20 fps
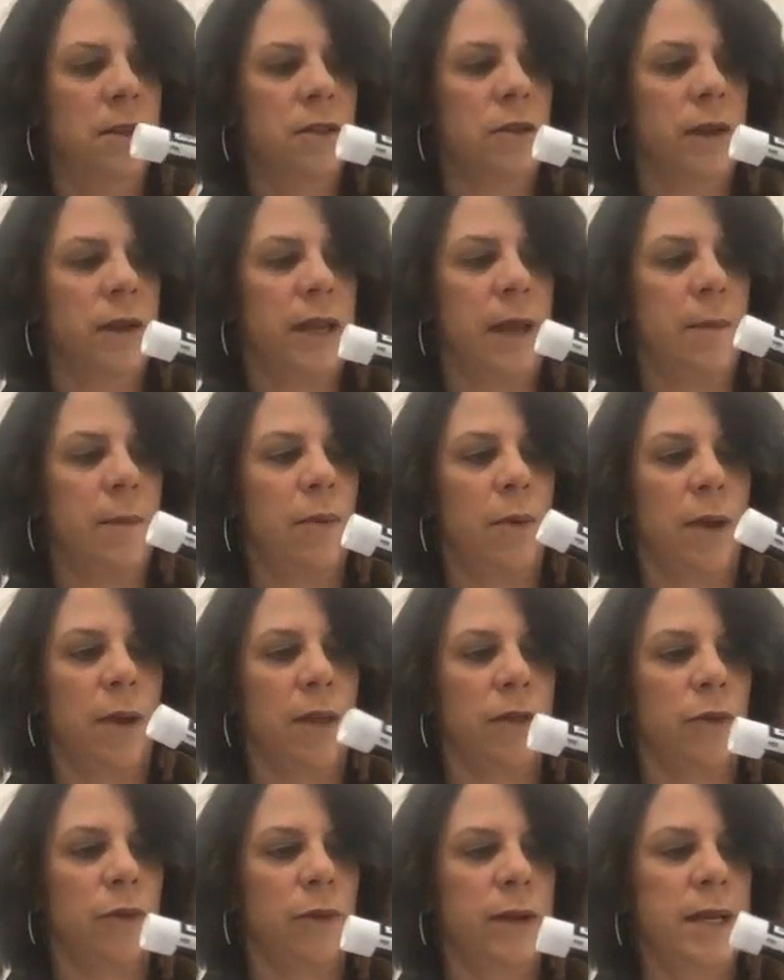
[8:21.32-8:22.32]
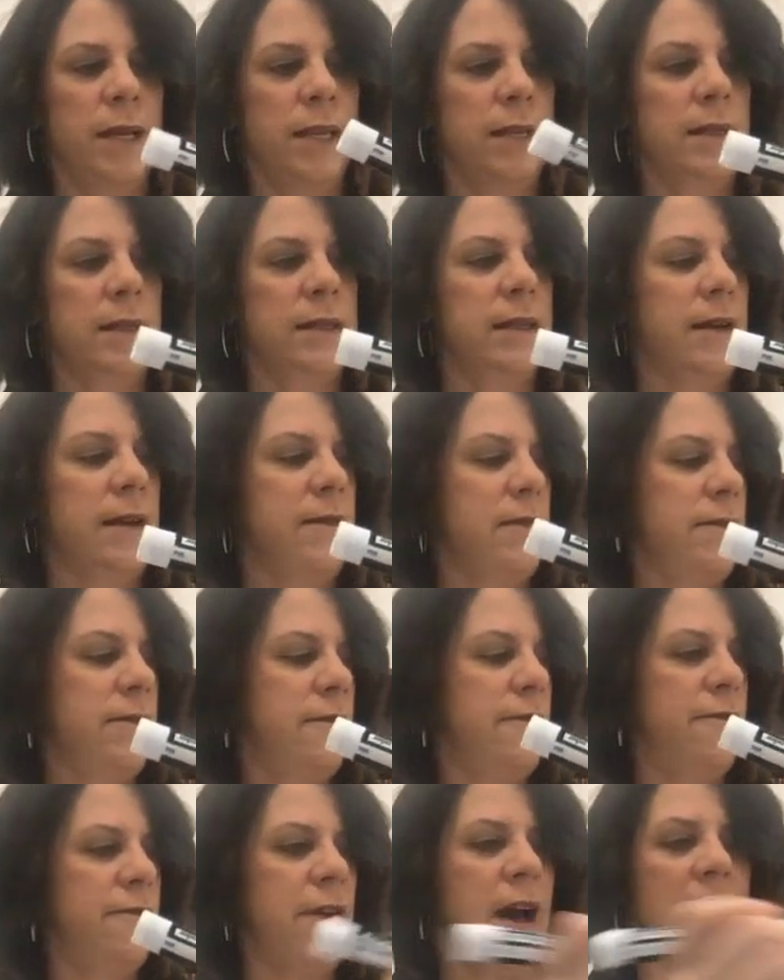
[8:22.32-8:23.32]
So I get
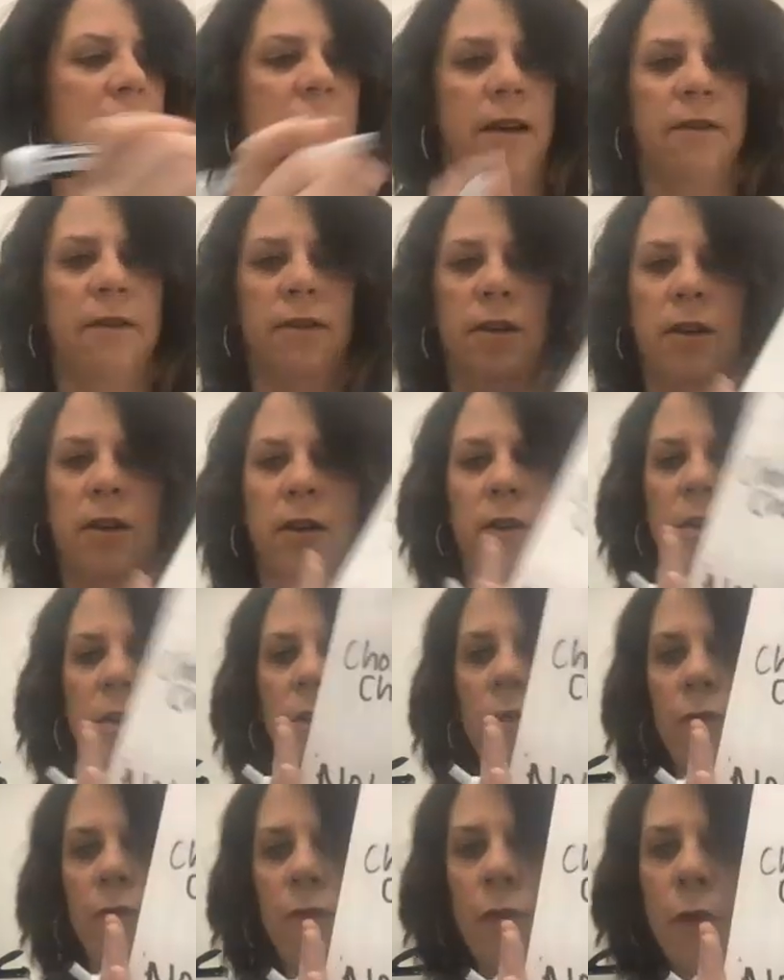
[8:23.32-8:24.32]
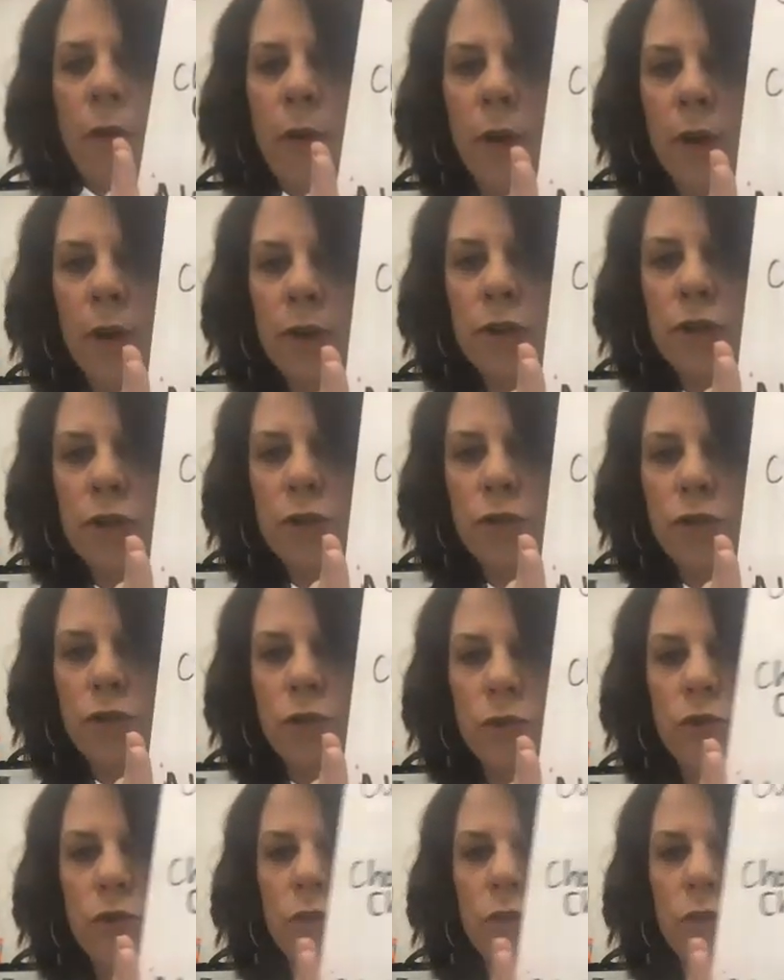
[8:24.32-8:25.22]
0.375 for Choo Choo